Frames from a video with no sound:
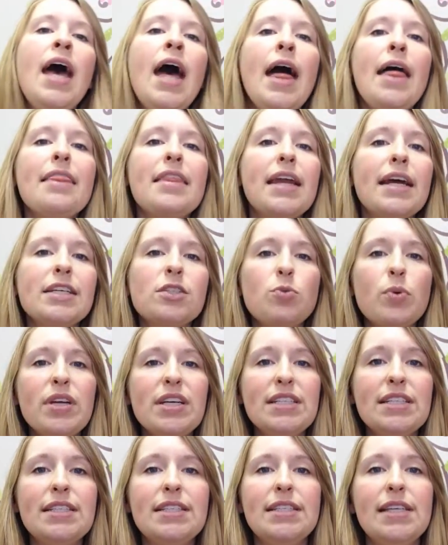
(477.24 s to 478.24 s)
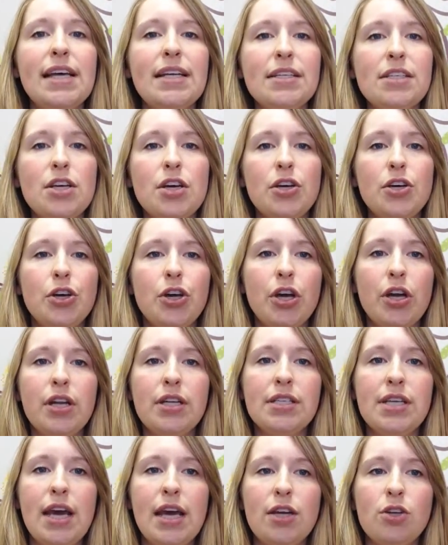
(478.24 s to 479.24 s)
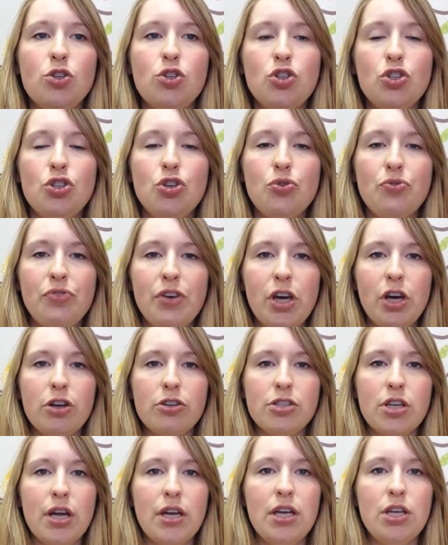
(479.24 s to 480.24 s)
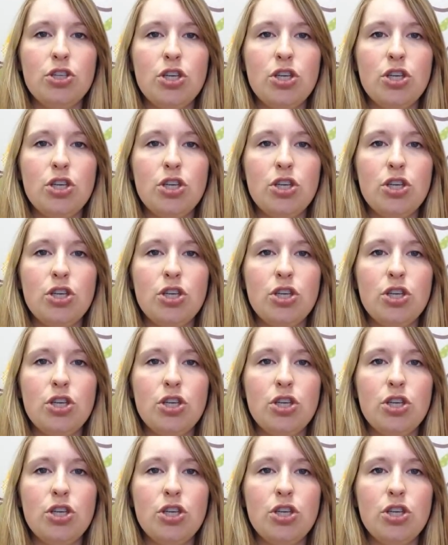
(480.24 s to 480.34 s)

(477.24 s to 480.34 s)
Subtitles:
The next one is sit. You're going to take two fingers on each